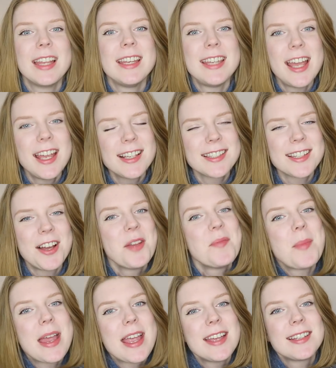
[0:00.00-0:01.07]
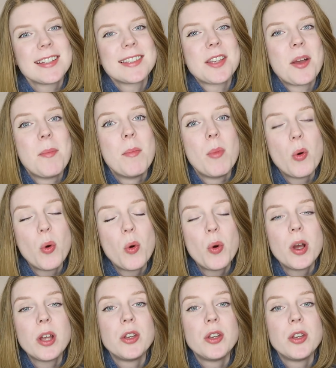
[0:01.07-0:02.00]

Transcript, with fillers: Next, I made some more